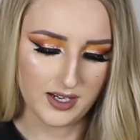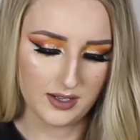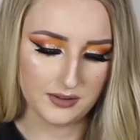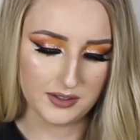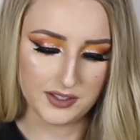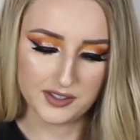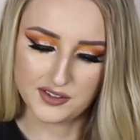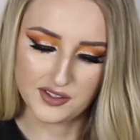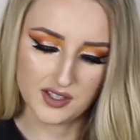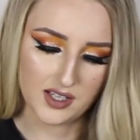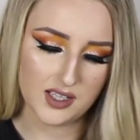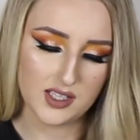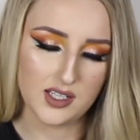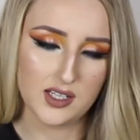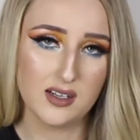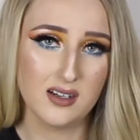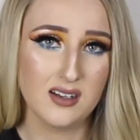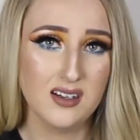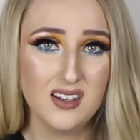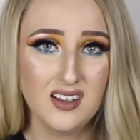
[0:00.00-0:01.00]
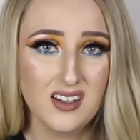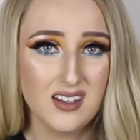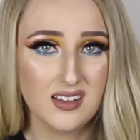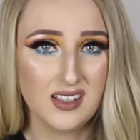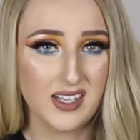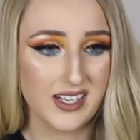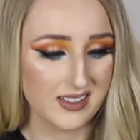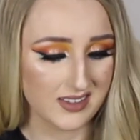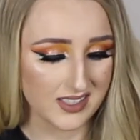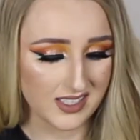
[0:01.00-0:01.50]
a lid color.
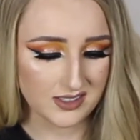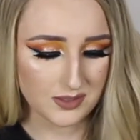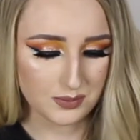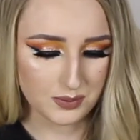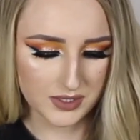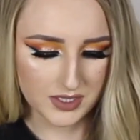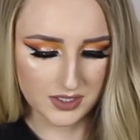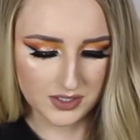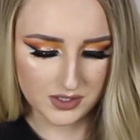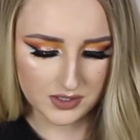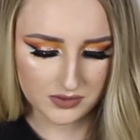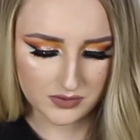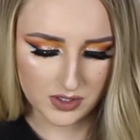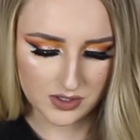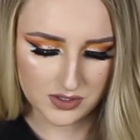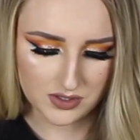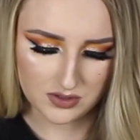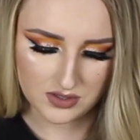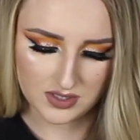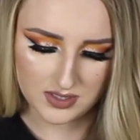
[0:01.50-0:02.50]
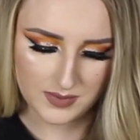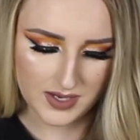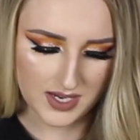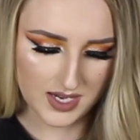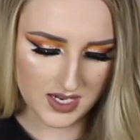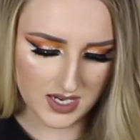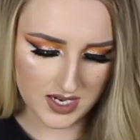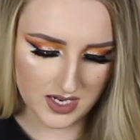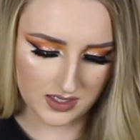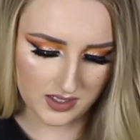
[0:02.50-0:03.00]
Like, that's pretty universal to
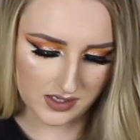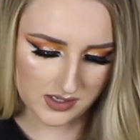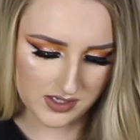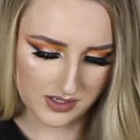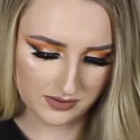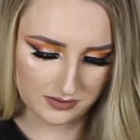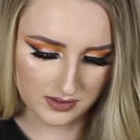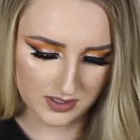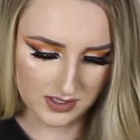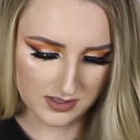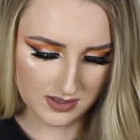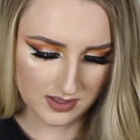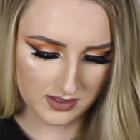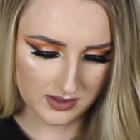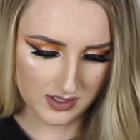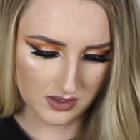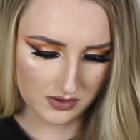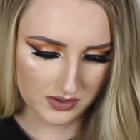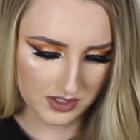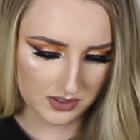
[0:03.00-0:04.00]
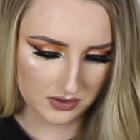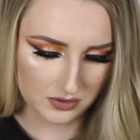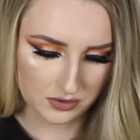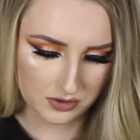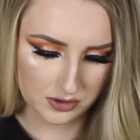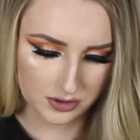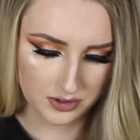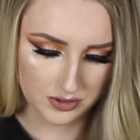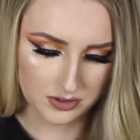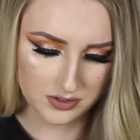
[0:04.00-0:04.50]
me, and I definitely think they'll get a
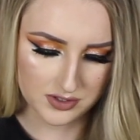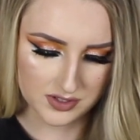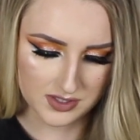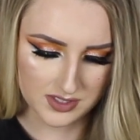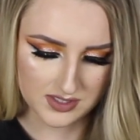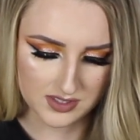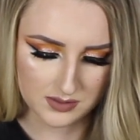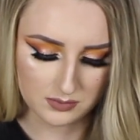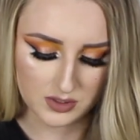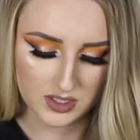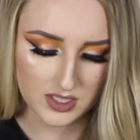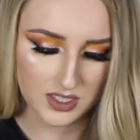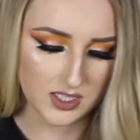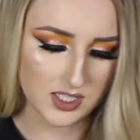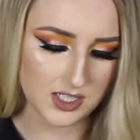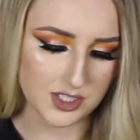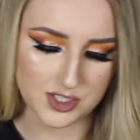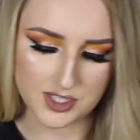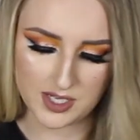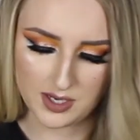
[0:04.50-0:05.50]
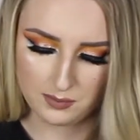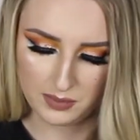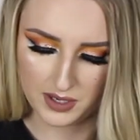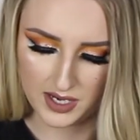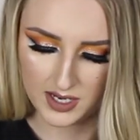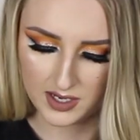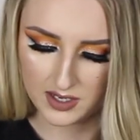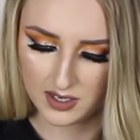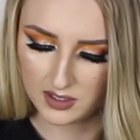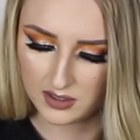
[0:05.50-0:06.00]
good use. There's some really nice
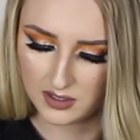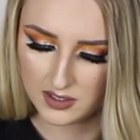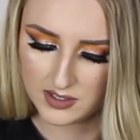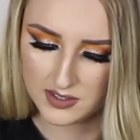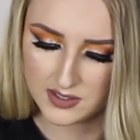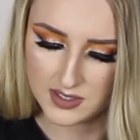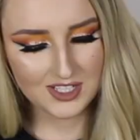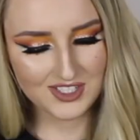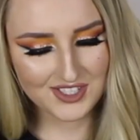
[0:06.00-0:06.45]
champagne colors.